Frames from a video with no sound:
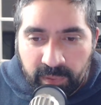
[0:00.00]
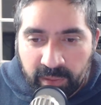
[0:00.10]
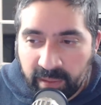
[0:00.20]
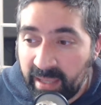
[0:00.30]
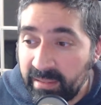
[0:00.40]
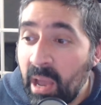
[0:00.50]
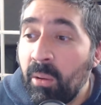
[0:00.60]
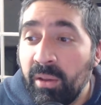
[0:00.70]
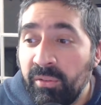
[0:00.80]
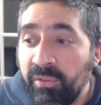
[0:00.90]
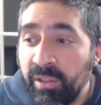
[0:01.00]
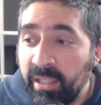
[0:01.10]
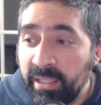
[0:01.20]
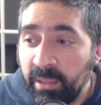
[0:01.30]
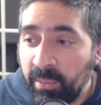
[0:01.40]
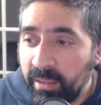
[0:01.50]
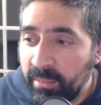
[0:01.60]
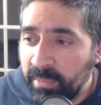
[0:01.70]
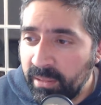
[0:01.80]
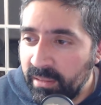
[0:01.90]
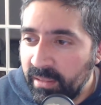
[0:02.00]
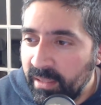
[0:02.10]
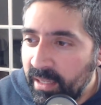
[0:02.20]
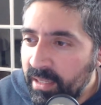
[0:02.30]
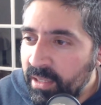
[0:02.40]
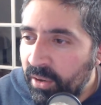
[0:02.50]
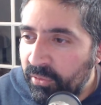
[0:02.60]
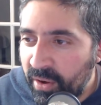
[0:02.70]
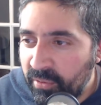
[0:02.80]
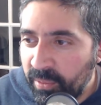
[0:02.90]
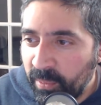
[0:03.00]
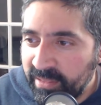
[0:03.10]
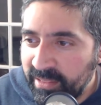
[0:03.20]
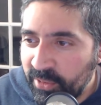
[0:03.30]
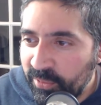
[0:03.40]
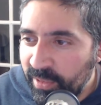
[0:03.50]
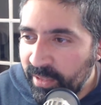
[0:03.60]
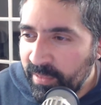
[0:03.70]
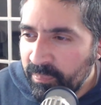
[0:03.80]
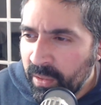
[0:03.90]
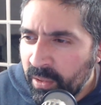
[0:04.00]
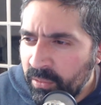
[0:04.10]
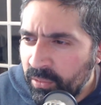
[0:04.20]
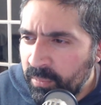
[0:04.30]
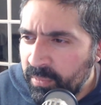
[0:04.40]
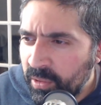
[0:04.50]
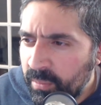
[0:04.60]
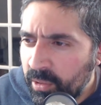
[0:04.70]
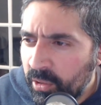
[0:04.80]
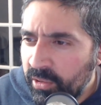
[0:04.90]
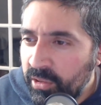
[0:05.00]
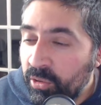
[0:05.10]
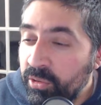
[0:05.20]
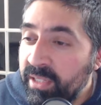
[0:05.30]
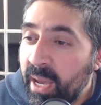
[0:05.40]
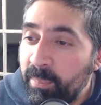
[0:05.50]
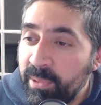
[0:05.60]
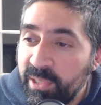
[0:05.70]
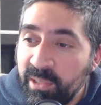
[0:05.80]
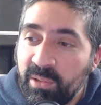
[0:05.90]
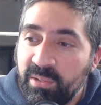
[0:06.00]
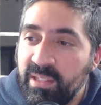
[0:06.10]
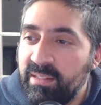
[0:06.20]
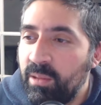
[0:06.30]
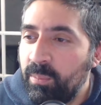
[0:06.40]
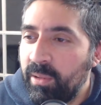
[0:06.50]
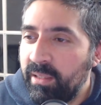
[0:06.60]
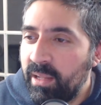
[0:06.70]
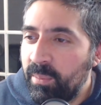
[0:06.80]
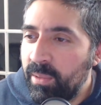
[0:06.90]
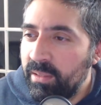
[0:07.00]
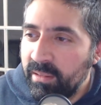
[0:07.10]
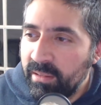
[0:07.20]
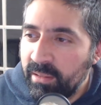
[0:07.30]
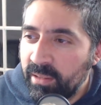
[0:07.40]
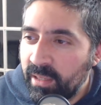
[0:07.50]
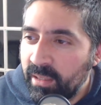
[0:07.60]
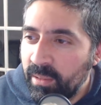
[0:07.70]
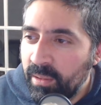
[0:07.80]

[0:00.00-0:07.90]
That's how I feel anyway. I mean, everyone's different. Nope, Simon, only the odd cappuccino, says Death by Glamour. Oh, okay.